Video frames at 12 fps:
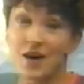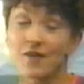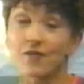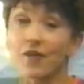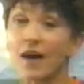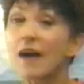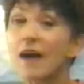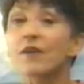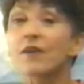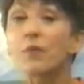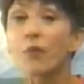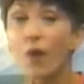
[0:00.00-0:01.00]
For
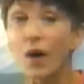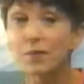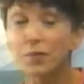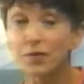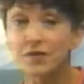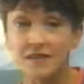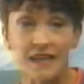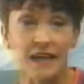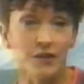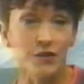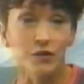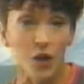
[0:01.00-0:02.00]
every
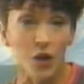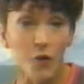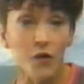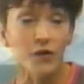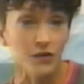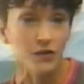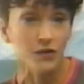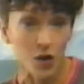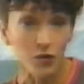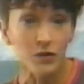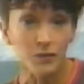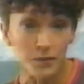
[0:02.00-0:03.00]
1% you lower your
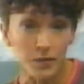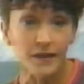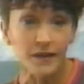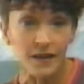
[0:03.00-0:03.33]
total blood